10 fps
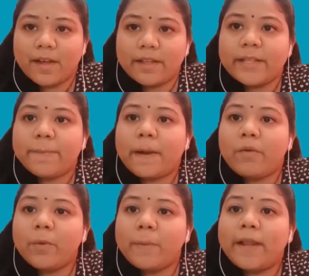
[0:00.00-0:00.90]
The
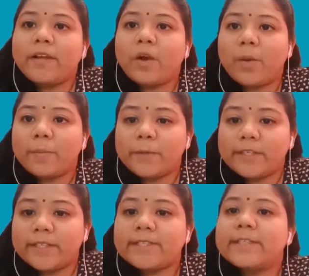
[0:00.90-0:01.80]
power plant
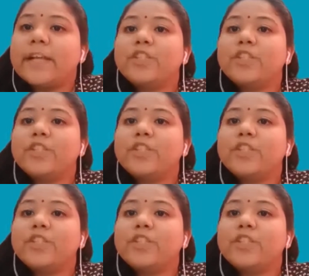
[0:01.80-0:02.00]
components that